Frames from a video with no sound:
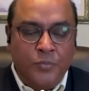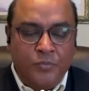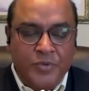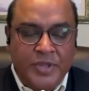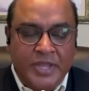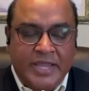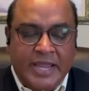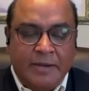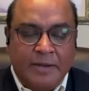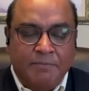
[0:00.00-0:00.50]

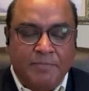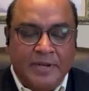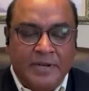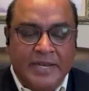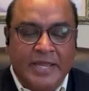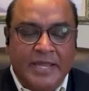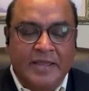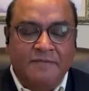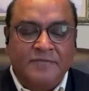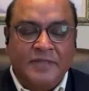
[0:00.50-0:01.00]
we can
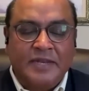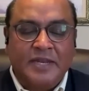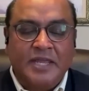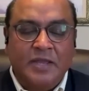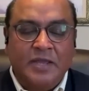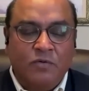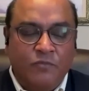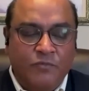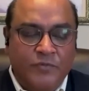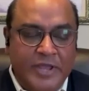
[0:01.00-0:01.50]
believe that
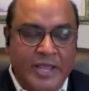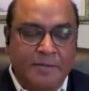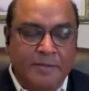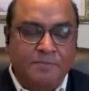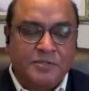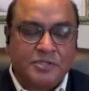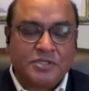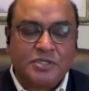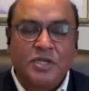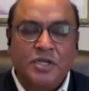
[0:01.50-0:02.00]
he
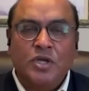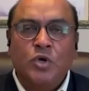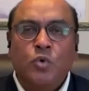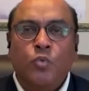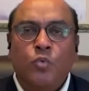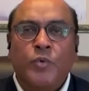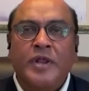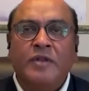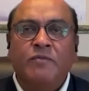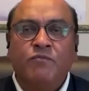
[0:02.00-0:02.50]
weeps
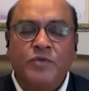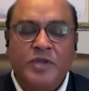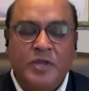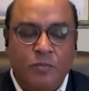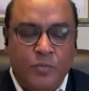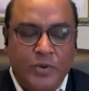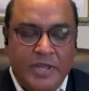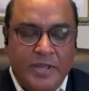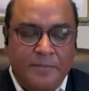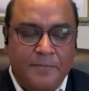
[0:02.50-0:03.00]
when we
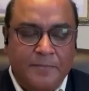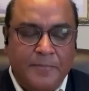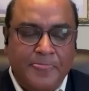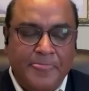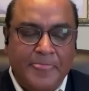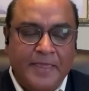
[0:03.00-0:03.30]
weep.